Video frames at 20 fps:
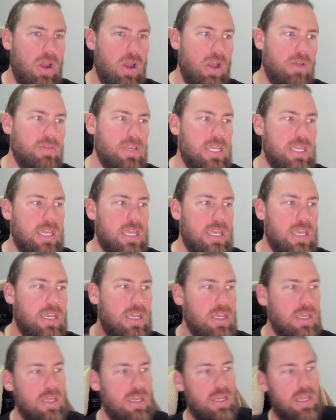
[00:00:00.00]
over here
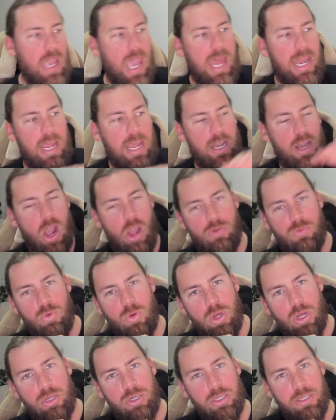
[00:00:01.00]
and then
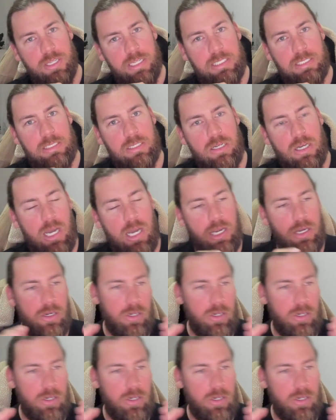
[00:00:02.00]
Overworld on this side.